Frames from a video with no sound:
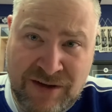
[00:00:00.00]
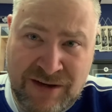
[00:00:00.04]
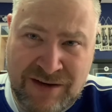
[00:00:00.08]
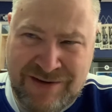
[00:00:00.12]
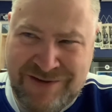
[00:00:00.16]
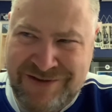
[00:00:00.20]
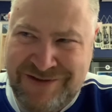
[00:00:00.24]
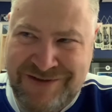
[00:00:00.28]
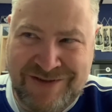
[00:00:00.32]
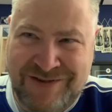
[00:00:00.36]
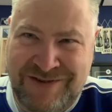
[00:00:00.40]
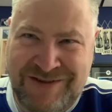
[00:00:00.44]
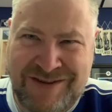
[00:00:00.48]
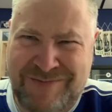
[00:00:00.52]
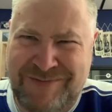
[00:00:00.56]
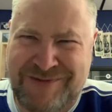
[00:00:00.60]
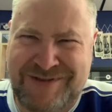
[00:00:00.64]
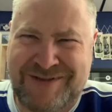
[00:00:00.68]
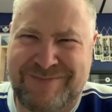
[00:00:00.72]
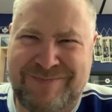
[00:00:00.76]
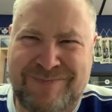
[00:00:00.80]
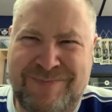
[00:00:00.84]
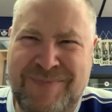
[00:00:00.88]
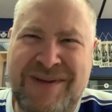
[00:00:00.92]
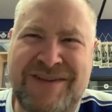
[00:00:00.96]
He just looked at him and
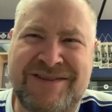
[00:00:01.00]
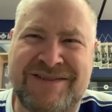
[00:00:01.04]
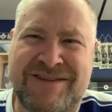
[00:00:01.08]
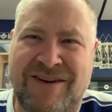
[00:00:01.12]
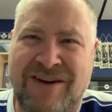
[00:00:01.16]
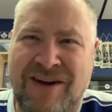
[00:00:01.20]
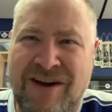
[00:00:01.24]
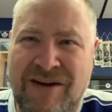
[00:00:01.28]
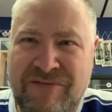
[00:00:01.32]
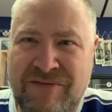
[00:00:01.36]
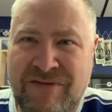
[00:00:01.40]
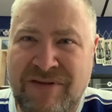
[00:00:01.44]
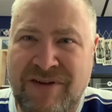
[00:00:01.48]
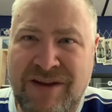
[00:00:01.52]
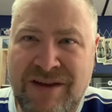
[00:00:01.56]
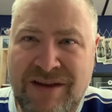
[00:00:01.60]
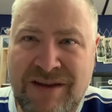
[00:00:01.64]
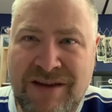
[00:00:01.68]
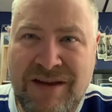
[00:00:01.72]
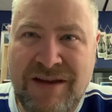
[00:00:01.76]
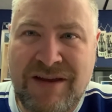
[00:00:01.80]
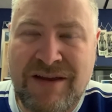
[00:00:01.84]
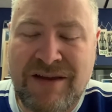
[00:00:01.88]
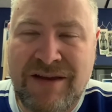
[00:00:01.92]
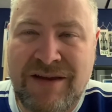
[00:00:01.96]
said, piss off.
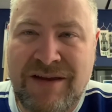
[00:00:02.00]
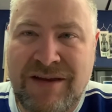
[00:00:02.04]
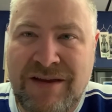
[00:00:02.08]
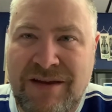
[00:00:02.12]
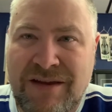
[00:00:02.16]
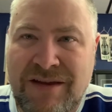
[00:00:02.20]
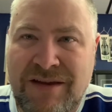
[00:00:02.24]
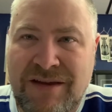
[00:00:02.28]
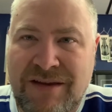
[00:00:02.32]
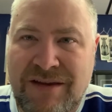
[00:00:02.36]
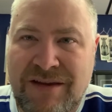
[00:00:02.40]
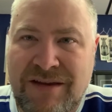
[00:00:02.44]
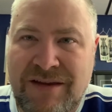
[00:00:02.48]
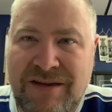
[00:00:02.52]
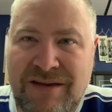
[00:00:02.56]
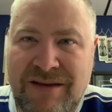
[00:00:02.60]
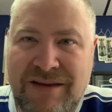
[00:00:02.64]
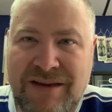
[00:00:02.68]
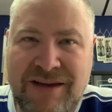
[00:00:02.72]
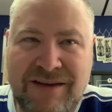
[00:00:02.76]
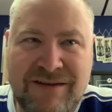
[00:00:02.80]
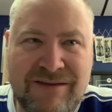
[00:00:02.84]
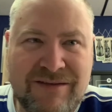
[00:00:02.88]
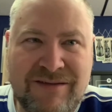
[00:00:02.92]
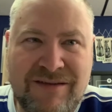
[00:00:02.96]

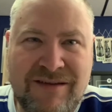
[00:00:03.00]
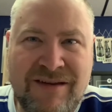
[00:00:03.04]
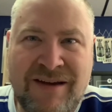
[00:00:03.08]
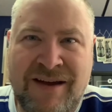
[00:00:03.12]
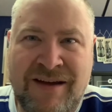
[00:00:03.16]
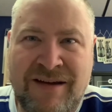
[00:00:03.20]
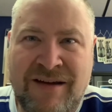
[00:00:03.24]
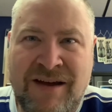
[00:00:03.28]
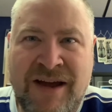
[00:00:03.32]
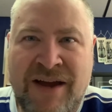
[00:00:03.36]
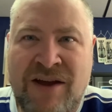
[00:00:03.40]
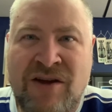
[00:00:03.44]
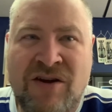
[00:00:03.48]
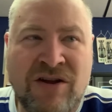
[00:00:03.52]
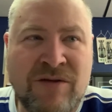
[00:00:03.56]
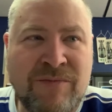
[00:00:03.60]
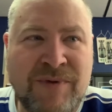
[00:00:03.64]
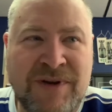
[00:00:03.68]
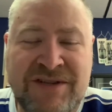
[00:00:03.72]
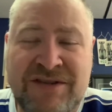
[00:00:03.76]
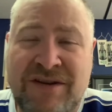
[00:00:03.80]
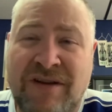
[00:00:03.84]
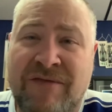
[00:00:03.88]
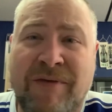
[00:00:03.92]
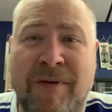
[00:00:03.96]
Like, I called
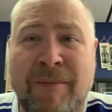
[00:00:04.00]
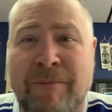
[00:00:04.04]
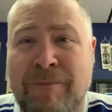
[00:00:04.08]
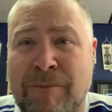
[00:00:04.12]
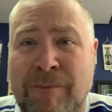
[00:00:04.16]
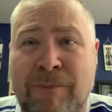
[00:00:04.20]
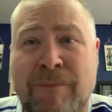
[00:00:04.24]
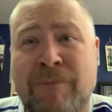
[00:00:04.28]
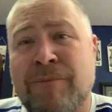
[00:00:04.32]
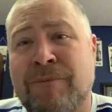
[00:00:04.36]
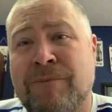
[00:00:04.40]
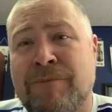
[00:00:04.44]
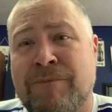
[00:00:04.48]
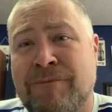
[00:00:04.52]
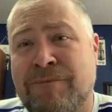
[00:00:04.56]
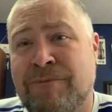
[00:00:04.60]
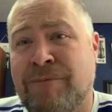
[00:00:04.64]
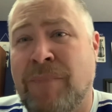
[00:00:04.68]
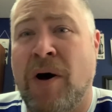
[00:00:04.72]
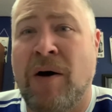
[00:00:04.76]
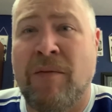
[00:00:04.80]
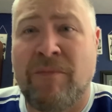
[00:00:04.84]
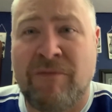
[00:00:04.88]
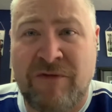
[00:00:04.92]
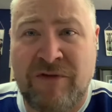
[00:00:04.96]
myself a
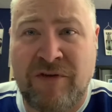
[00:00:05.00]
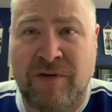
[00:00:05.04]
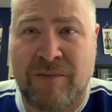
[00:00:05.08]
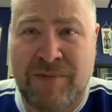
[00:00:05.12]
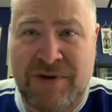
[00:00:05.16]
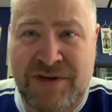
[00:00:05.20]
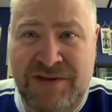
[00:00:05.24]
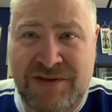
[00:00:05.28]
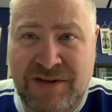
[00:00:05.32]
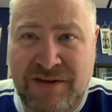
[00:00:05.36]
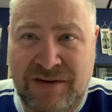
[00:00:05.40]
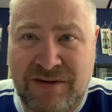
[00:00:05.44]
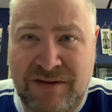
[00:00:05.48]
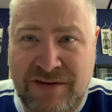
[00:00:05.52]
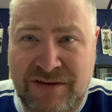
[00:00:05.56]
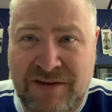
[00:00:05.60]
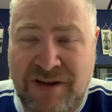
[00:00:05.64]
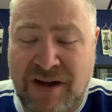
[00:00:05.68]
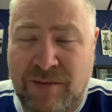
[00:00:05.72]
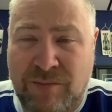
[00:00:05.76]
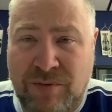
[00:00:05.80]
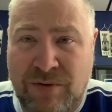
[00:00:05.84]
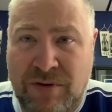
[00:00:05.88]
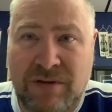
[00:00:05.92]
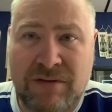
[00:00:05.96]
bum for missing
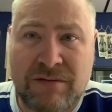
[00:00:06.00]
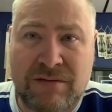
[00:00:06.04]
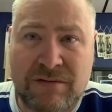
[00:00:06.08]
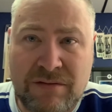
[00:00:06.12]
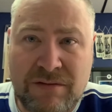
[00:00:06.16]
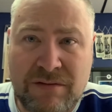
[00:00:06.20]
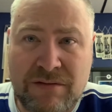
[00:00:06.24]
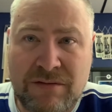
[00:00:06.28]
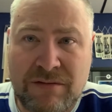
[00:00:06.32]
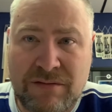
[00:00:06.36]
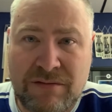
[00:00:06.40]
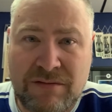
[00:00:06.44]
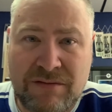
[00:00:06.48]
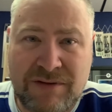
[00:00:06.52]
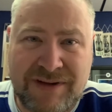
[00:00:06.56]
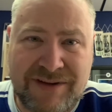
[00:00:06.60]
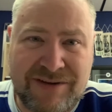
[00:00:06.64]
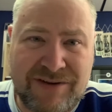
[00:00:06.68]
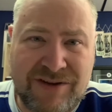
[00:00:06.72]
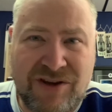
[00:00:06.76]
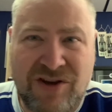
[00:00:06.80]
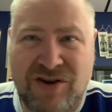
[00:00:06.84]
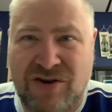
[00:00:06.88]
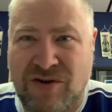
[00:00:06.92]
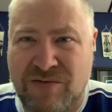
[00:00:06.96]
double. Like,
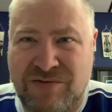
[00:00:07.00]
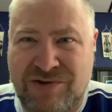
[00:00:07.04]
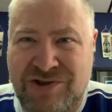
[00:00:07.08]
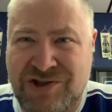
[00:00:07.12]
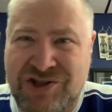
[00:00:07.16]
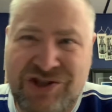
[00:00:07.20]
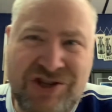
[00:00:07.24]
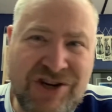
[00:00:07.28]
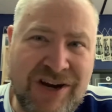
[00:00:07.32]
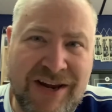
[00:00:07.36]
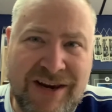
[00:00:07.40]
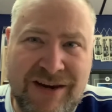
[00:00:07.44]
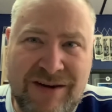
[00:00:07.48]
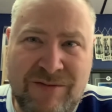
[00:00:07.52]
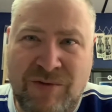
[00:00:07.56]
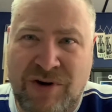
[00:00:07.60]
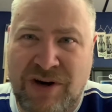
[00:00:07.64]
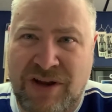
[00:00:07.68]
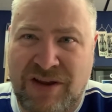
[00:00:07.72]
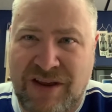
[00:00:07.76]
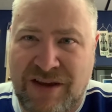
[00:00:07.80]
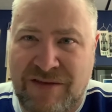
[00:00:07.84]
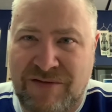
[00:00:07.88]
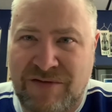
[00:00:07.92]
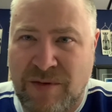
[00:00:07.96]
you go shit when
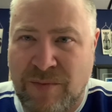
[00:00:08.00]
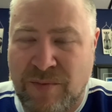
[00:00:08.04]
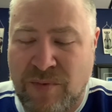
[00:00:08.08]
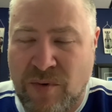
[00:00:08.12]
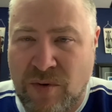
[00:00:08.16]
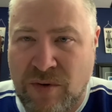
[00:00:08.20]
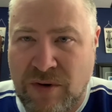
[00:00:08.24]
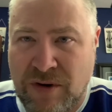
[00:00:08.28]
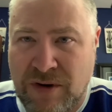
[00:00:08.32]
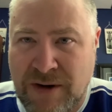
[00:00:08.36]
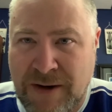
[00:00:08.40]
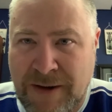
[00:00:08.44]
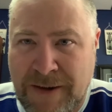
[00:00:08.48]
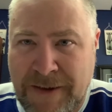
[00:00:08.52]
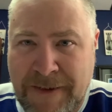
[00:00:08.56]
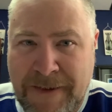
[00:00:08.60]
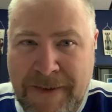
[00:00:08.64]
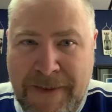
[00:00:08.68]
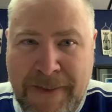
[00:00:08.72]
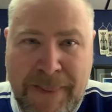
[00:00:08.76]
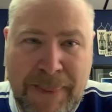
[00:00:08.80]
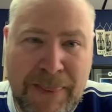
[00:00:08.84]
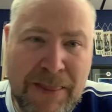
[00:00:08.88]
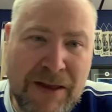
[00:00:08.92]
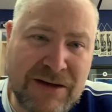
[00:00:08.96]
you leave the board.
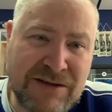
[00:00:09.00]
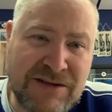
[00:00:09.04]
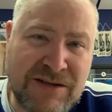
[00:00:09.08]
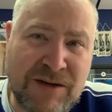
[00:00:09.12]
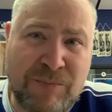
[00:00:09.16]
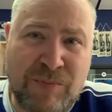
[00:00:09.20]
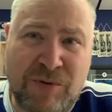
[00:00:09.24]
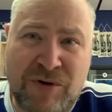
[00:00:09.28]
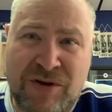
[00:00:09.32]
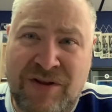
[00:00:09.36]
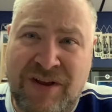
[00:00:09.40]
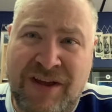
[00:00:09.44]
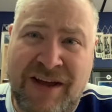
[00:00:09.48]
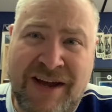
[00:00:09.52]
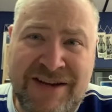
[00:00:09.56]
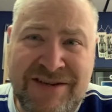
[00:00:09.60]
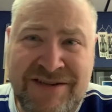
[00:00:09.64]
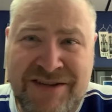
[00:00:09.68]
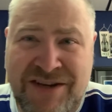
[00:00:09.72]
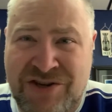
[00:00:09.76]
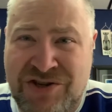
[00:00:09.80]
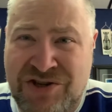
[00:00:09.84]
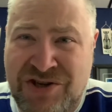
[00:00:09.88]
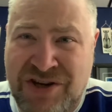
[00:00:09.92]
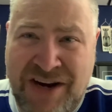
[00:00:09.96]
Now, typically I
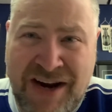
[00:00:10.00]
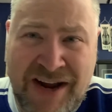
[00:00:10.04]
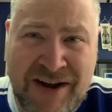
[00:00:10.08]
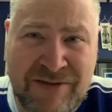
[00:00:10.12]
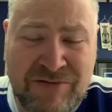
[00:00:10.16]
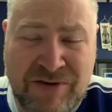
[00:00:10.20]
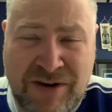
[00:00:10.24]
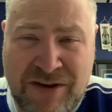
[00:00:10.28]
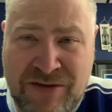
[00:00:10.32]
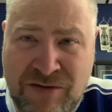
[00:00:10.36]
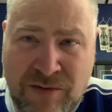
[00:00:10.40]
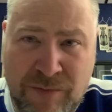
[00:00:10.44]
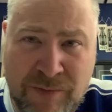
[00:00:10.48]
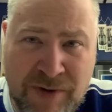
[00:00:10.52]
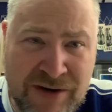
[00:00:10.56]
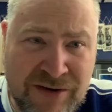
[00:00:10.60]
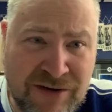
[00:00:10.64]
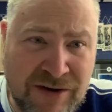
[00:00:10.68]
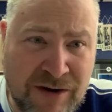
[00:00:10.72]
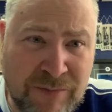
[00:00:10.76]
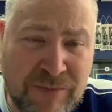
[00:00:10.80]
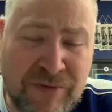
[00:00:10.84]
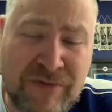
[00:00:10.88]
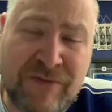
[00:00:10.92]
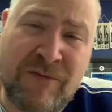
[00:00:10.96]
say shit after I throw my
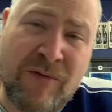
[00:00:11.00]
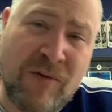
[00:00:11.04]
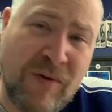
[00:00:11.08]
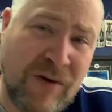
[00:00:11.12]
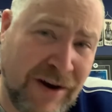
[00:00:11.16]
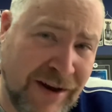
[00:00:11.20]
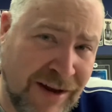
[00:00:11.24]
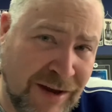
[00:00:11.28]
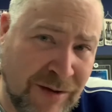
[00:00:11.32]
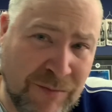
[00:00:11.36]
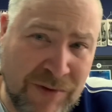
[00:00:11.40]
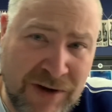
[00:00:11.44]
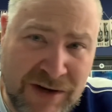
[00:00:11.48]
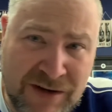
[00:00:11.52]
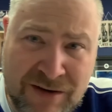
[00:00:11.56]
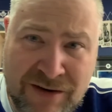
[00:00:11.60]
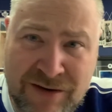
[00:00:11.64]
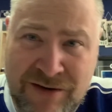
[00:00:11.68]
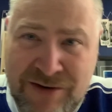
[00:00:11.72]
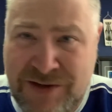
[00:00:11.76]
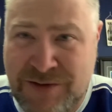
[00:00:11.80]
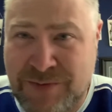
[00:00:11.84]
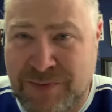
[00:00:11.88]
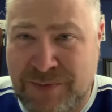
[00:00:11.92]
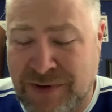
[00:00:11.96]
dart before I get my
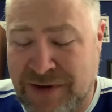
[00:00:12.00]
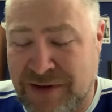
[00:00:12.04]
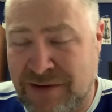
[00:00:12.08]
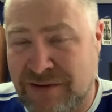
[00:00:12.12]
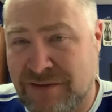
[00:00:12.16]
darts, but